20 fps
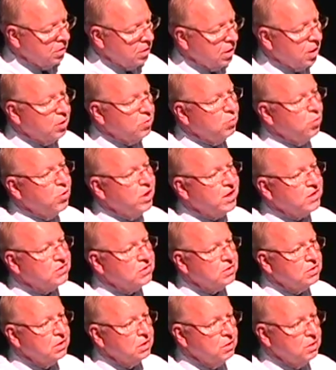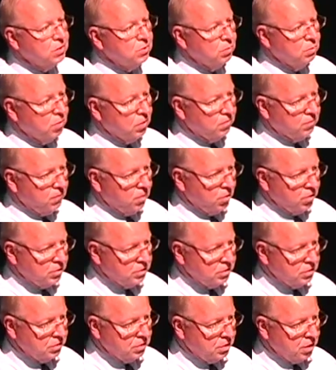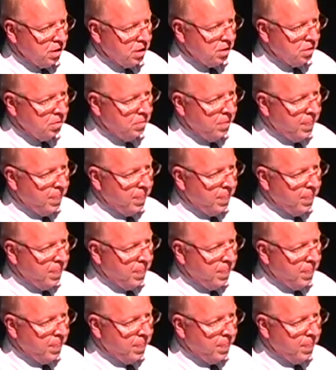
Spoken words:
unrest in the workforce in China.